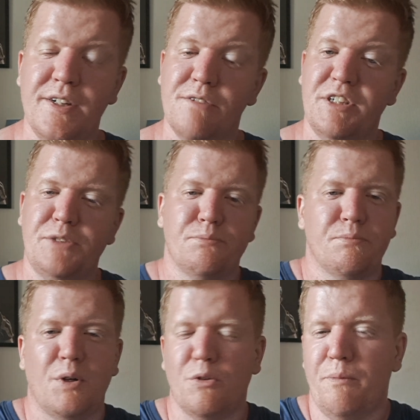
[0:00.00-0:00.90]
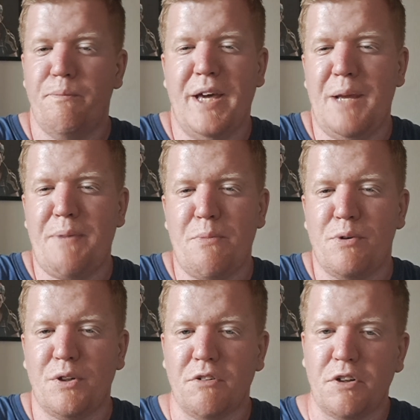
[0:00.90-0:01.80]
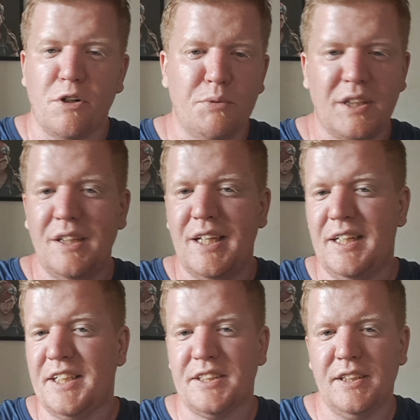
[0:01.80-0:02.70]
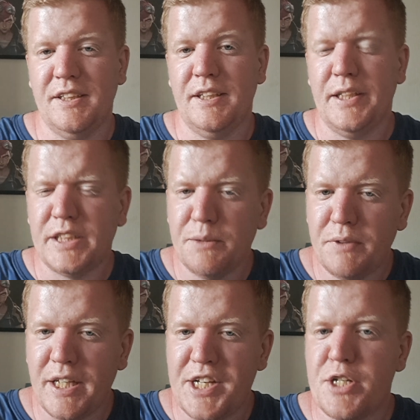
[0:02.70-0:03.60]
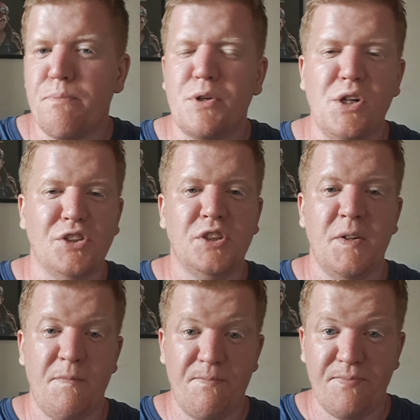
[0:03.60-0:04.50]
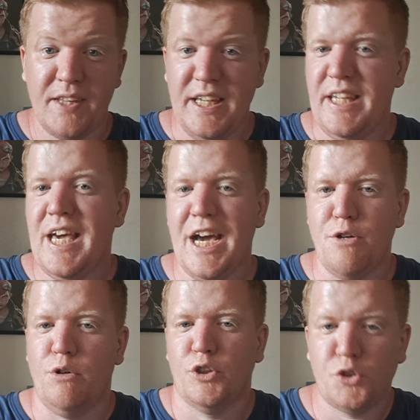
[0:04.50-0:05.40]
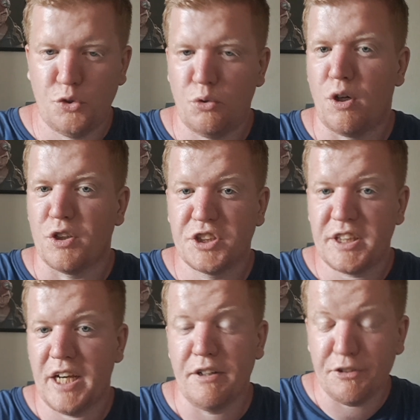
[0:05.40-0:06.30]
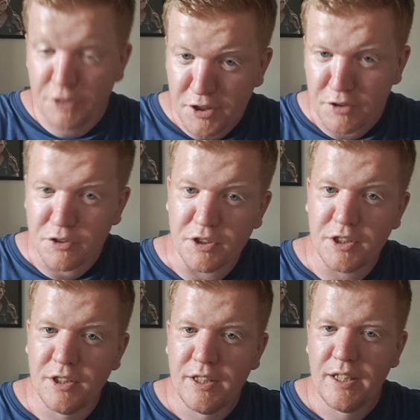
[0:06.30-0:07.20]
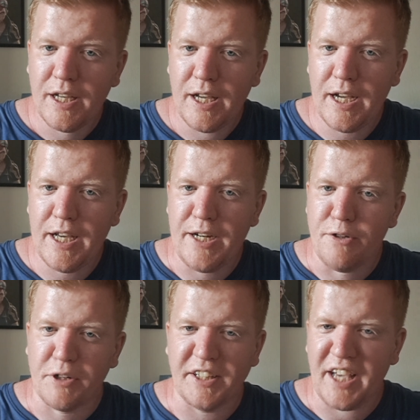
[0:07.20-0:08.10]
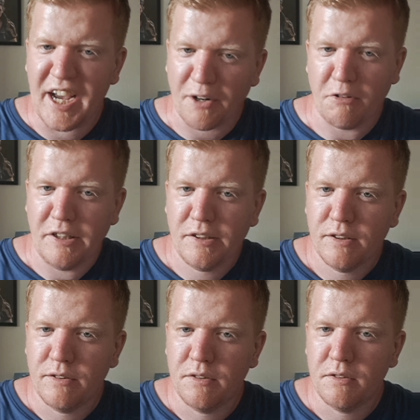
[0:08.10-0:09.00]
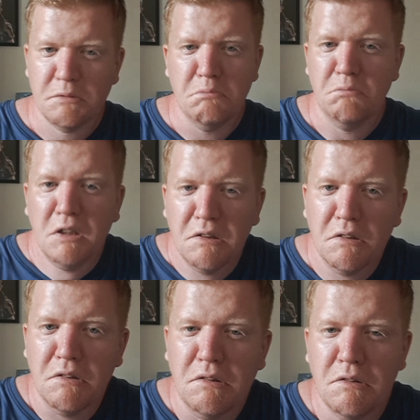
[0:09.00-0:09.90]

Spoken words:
which many people are going to go with athletics and intimidation because, yeah, you're a strong, scary dude, and you get angry. Brr.